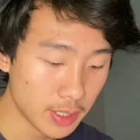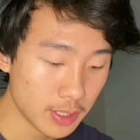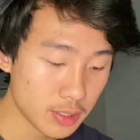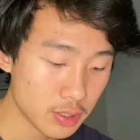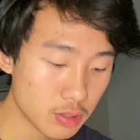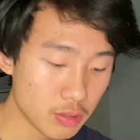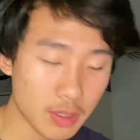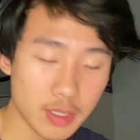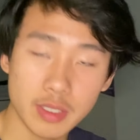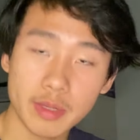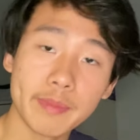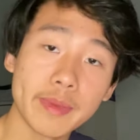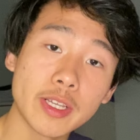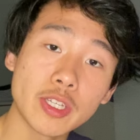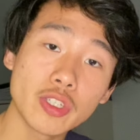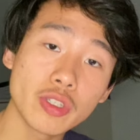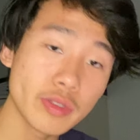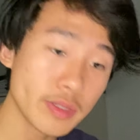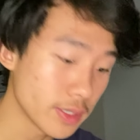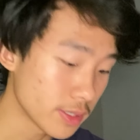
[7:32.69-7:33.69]
So as I
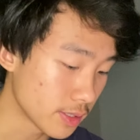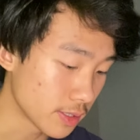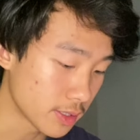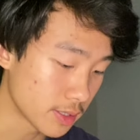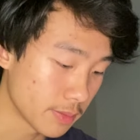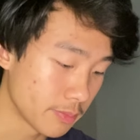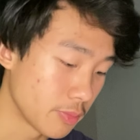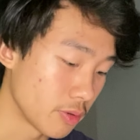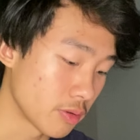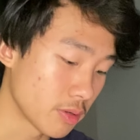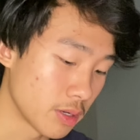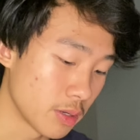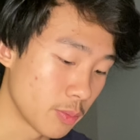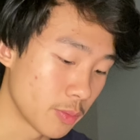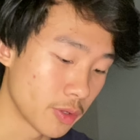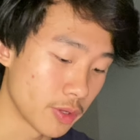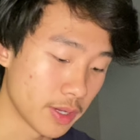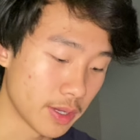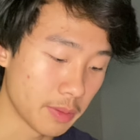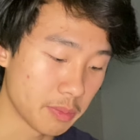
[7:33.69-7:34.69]
mentioned, it's a simple
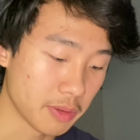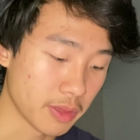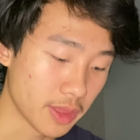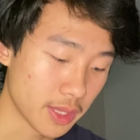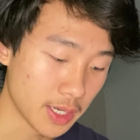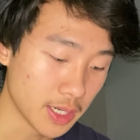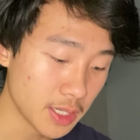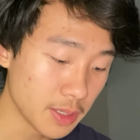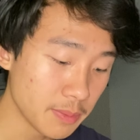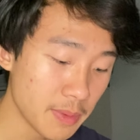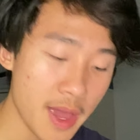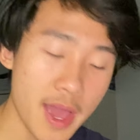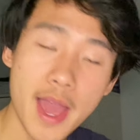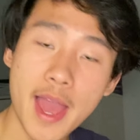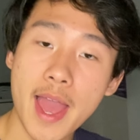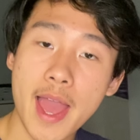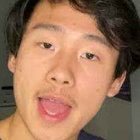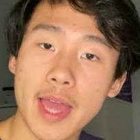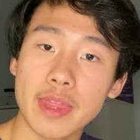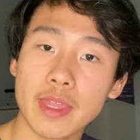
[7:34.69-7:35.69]
columnar epithelium,
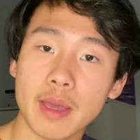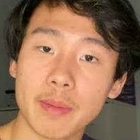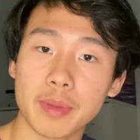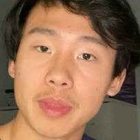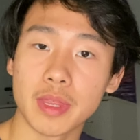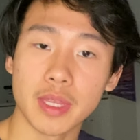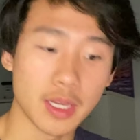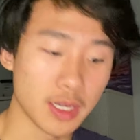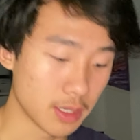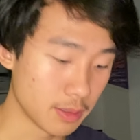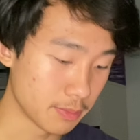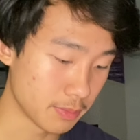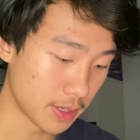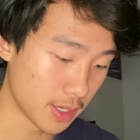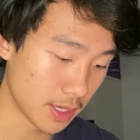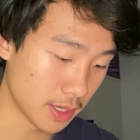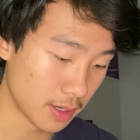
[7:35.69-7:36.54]
and the epithelium